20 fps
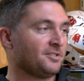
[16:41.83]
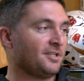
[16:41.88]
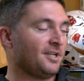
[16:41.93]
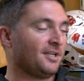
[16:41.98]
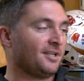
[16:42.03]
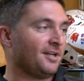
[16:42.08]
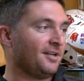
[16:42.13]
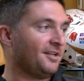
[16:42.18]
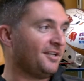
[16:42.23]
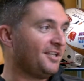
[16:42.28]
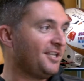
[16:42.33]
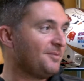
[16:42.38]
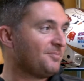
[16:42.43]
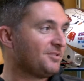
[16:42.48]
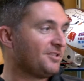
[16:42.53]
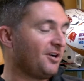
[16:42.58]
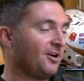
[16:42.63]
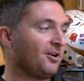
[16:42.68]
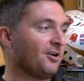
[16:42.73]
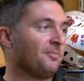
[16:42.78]
that kind of keeps
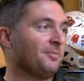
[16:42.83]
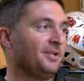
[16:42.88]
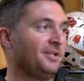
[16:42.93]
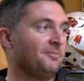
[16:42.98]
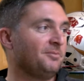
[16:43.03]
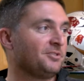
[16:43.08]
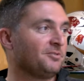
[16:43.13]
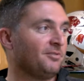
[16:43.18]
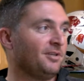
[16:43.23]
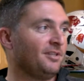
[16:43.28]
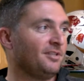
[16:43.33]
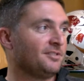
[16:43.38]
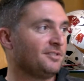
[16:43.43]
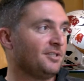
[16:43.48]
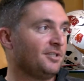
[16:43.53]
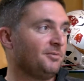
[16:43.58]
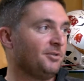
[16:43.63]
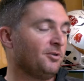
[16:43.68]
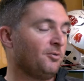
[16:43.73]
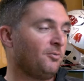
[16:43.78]
the harmony between the
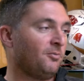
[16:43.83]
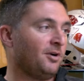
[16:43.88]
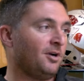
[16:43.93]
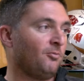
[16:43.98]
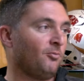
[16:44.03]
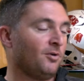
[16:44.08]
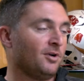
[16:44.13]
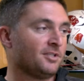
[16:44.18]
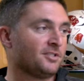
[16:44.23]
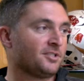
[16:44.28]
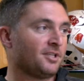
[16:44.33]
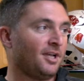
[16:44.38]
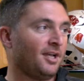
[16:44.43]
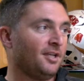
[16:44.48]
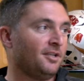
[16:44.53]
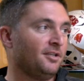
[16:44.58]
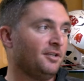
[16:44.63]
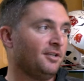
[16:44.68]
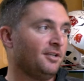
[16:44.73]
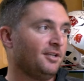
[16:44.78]
team. You don't want one
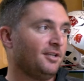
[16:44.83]
side to